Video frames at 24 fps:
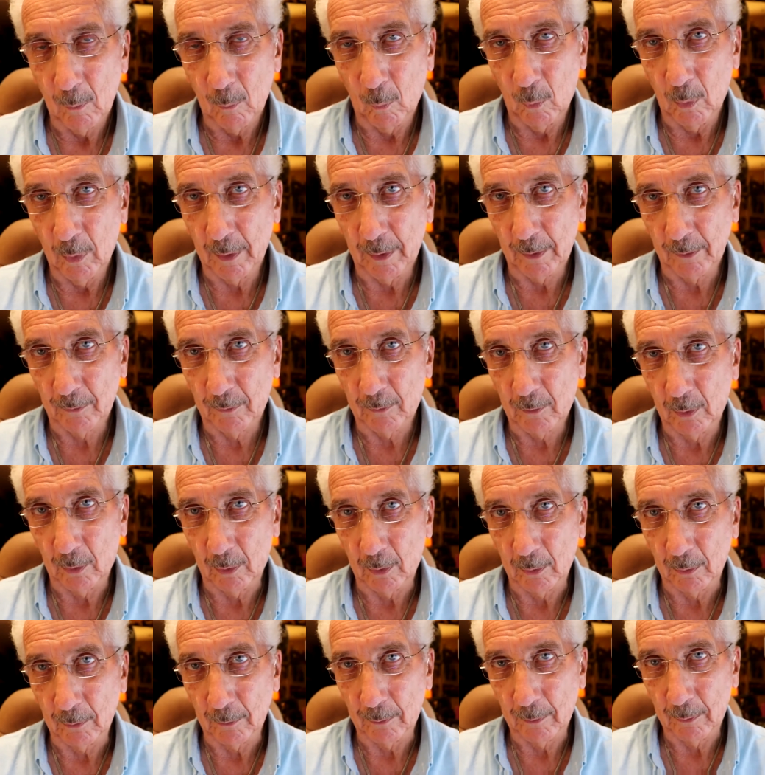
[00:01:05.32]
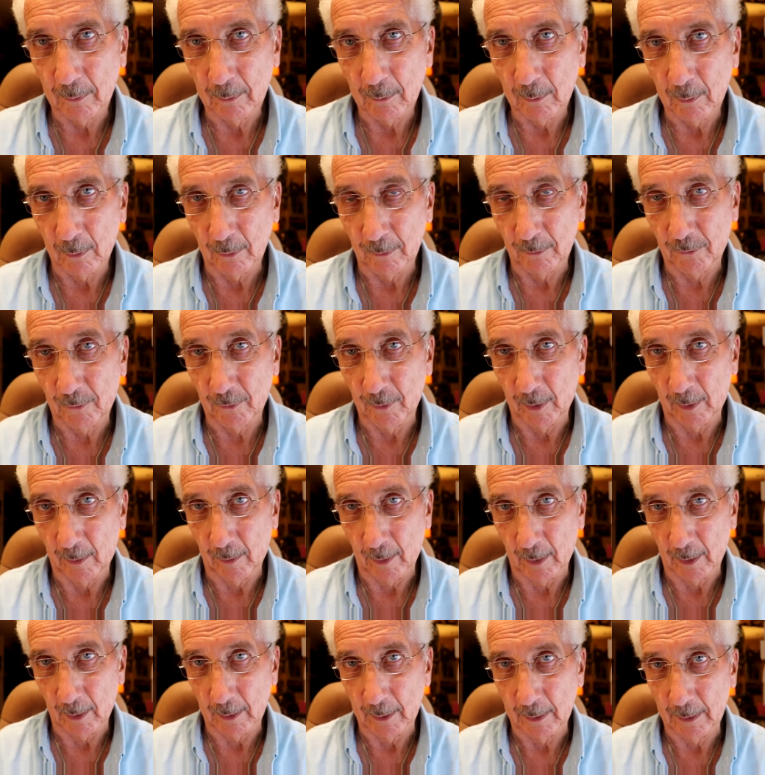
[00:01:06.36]
one is called On Seeing
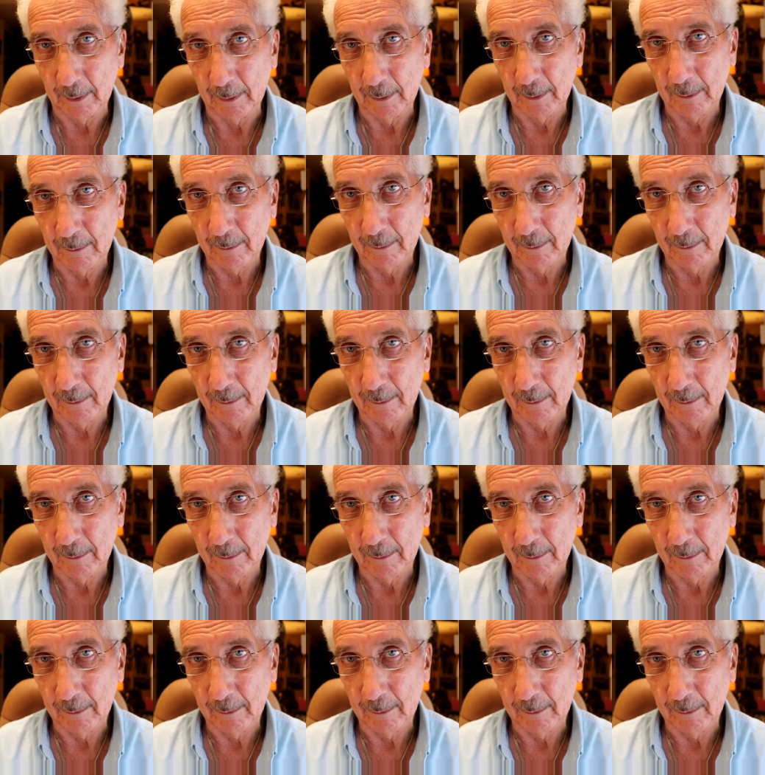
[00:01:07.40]
the Light,